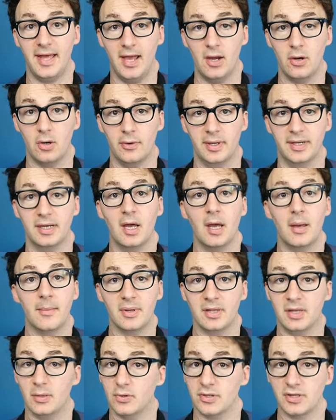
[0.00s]
heroin,
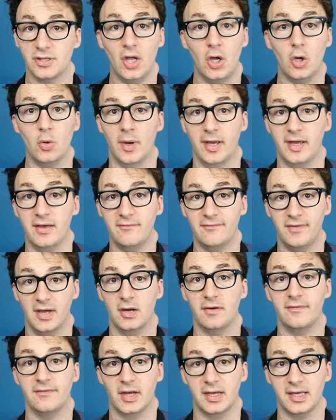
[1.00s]
but there was no way of
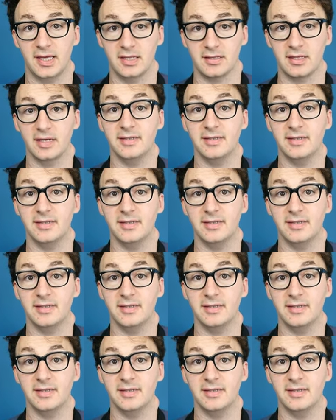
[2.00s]
verifying his